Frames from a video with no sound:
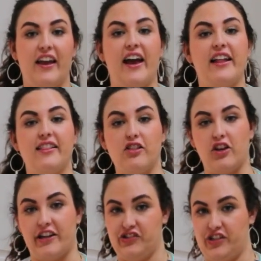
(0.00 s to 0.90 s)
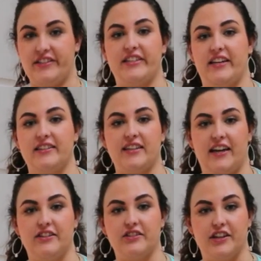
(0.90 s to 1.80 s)
at the laundry
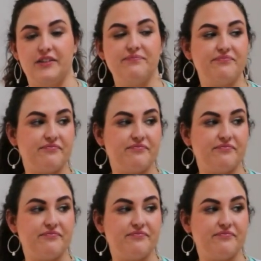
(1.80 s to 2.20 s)
sanitizer.